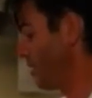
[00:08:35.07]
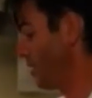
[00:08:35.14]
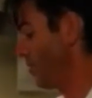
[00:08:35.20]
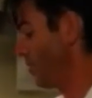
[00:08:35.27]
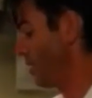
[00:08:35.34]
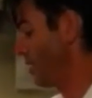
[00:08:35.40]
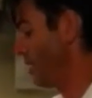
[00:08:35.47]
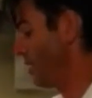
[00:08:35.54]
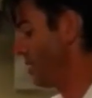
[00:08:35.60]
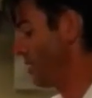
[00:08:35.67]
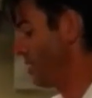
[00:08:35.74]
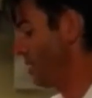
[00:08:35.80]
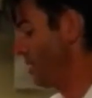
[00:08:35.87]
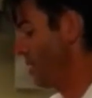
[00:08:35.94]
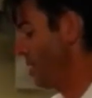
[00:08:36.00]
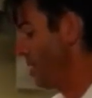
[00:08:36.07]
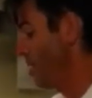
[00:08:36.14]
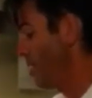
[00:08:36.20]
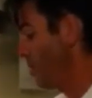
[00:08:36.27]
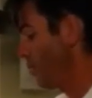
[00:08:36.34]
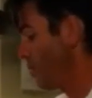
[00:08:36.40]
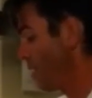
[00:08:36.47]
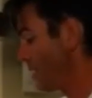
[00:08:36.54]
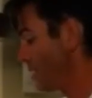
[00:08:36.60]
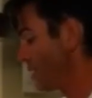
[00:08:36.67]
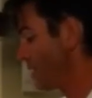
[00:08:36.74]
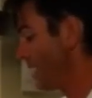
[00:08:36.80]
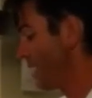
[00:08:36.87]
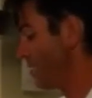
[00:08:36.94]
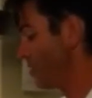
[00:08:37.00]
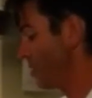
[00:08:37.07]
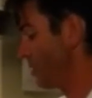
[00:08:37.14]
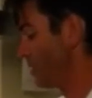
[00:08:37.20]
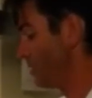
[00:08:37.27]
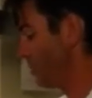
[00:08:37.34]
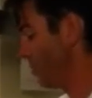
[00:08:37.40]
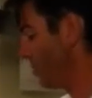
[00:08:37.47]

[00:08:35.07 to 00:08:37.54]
I went ahead and pressed that just a